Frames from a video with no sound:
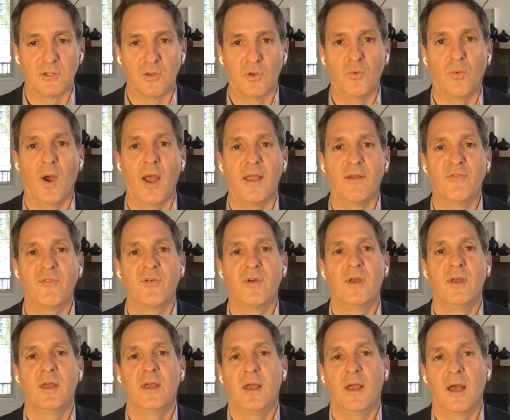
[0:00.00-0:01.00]
new wife,
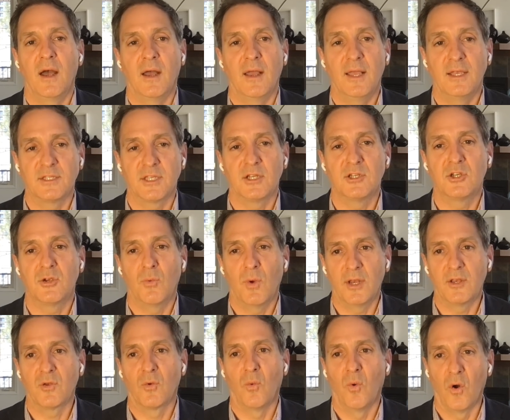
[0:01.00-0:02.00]
essentially
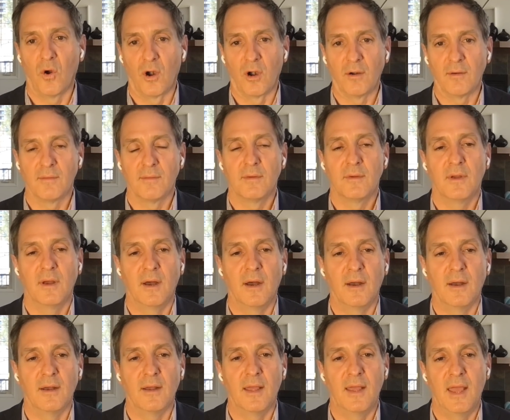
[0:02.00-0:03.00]
went to war.
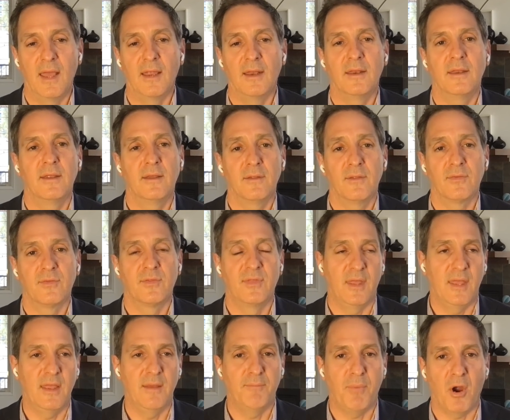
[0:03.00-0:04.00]
And
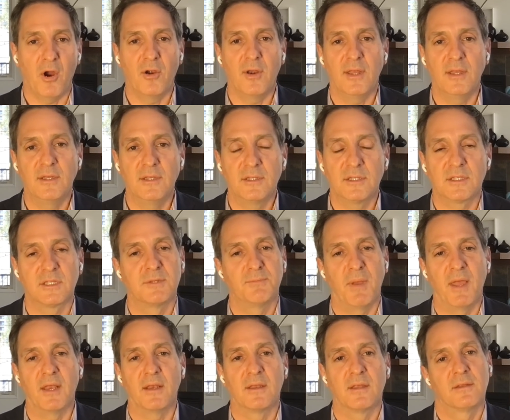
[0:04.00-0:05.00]
the parties
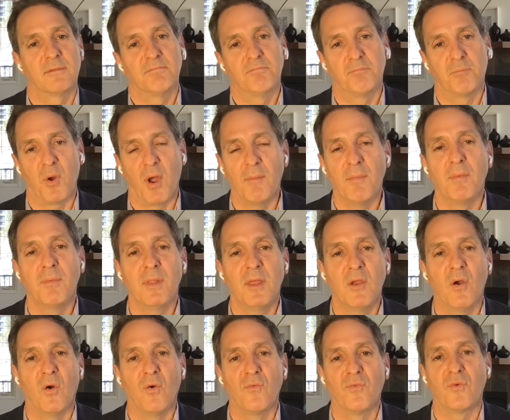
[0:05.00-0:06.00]
spent probably
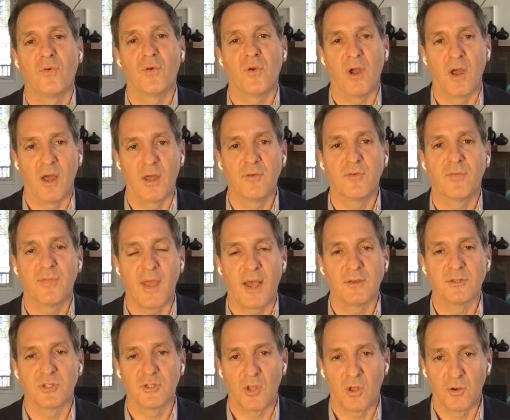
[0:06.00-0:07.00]
over
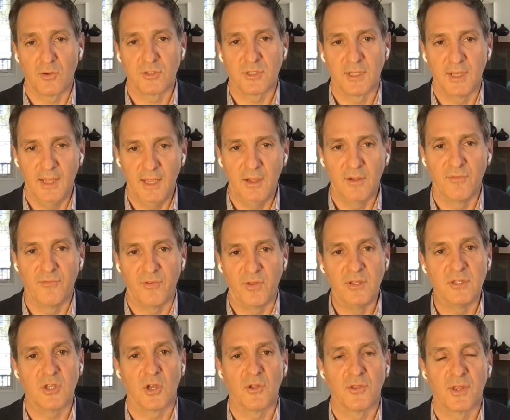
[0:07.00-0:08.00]
$100,000 in legal
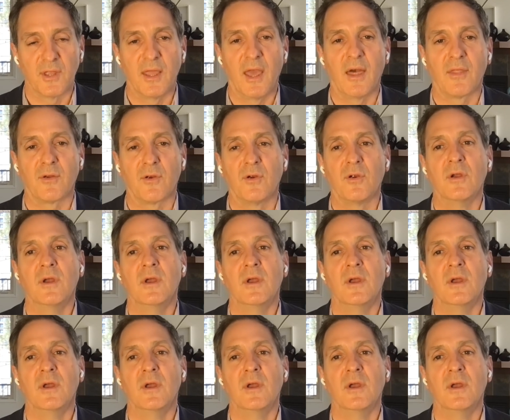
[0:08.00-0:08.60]
fees altogether